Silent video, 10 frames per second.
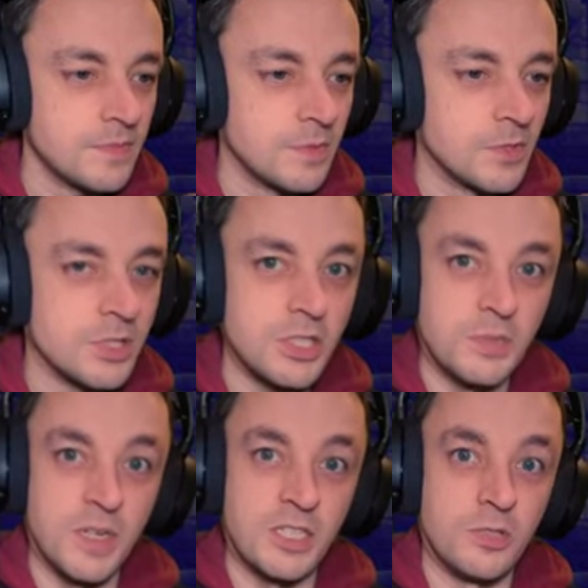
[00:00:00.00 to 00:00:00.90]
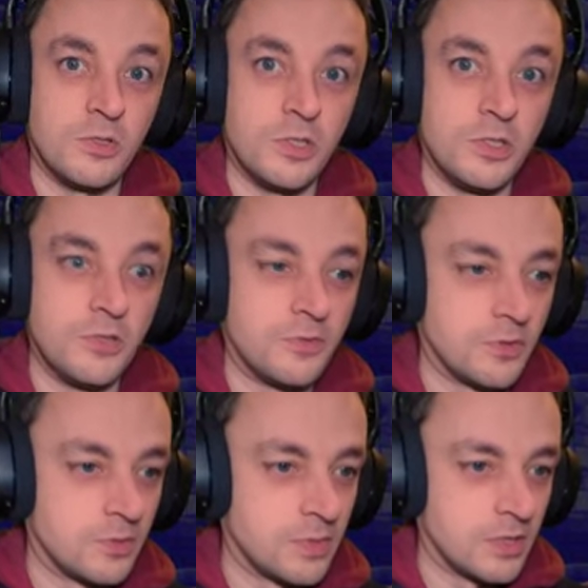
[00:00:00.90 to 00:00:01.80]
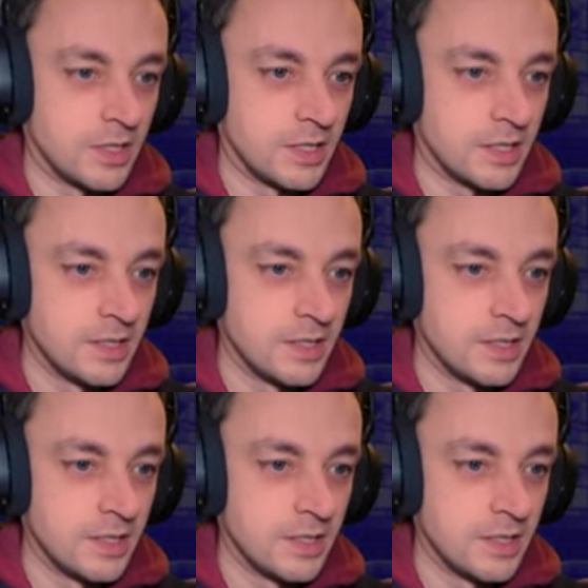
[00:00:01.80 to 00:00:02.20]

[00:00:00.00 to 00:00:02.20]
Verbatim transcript: What does this masseuse uniform look like?